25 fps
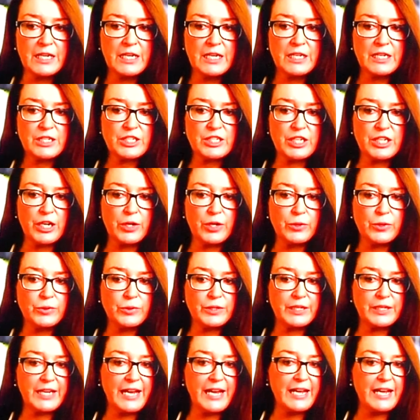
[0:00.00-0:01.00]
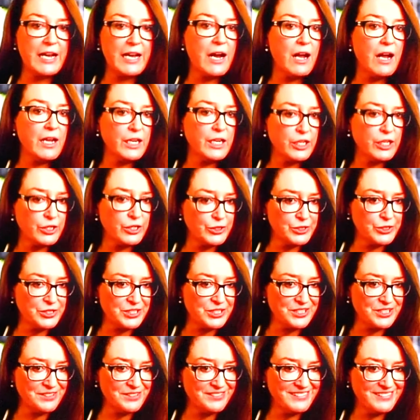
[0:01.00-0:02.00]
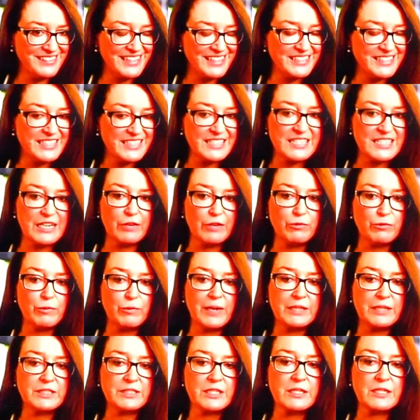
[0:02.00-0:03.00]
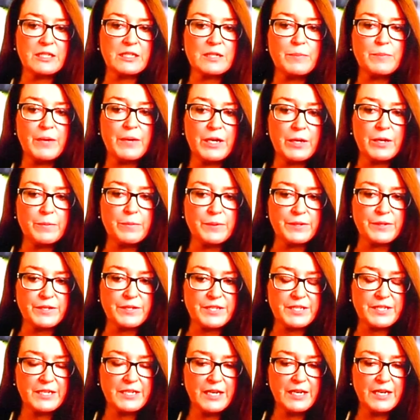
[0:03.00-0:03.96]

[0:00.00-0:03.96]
So AI could lend itself well to this purpose.